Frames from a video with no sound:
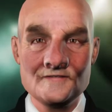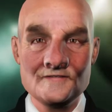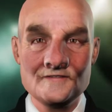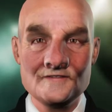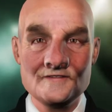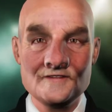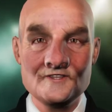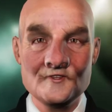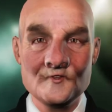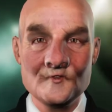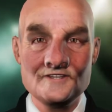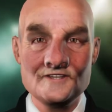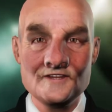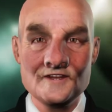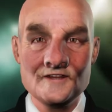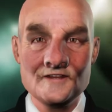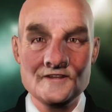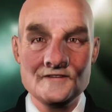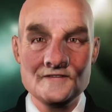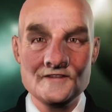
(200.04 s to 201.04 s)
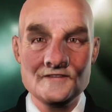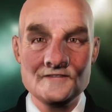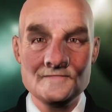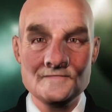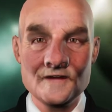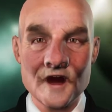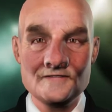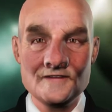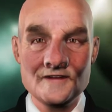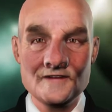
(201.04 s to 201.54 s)
It's the same with
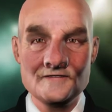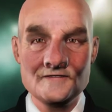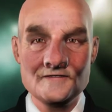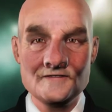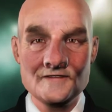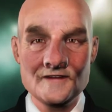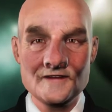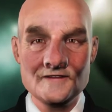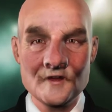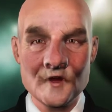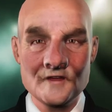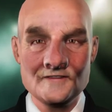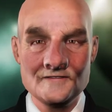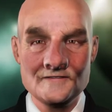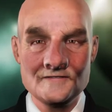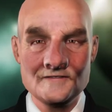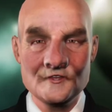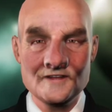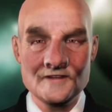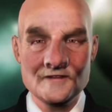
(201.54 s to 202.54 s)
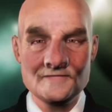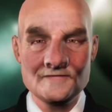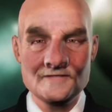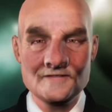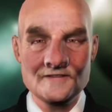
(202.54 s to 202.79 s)
modern wooden furniture.